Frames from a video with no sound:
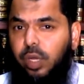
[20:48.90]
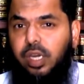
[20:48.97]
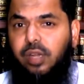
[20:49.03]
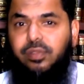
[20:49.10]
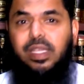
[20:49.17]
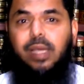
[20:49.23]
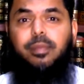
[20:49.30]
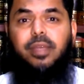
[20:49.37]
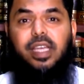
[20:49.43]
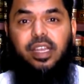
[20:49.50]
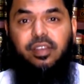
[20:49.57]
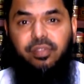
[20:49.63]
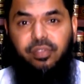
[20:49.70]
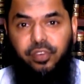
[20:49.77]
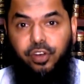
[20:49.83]
one of them
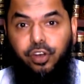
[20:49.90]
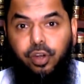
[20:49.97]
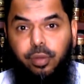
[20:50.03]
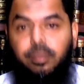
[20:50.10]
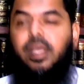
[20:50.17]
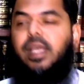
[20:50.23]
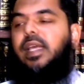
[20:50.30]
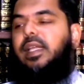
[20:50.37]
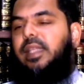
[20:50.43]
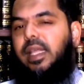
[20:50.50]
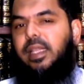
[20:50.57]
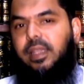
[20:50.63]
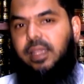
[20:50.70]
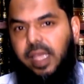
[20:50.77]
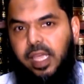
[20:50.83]
confirmed
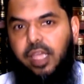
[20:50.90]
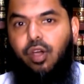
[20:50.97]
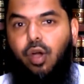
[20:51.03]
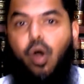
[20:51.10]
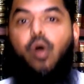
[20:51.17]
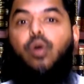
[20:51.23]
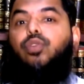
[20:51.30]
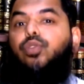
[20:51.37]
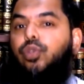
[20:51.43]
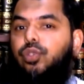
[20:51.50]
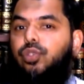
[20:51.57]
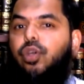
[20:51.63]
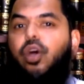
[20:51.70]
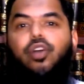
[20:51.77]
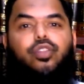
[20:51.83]
that they also
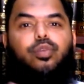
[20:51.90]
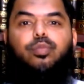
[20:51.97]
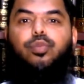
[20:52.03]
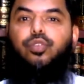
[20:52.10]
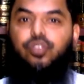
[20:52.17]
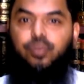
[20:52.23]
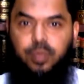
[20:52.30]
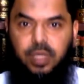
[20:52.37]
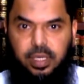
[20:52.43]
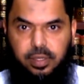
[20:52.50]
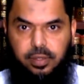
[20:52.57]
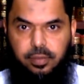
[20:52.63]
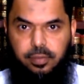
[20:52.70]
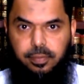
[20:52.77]
saw the moon split.